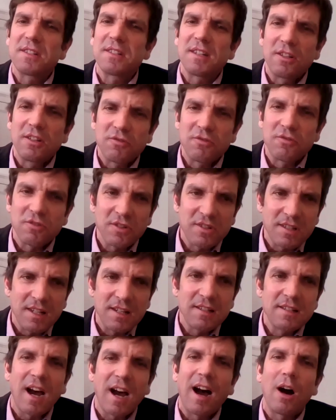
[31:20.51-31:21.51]
There's an interest
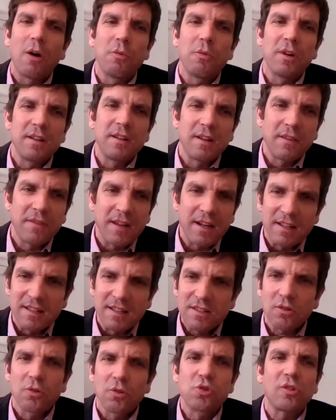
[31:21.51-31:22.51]
in Darwin and then in
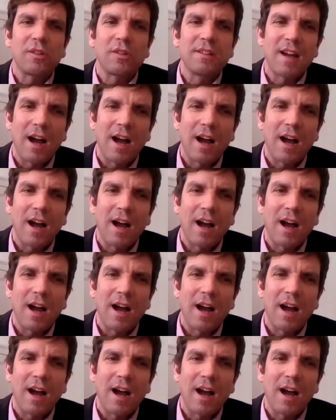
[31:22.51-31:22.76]
social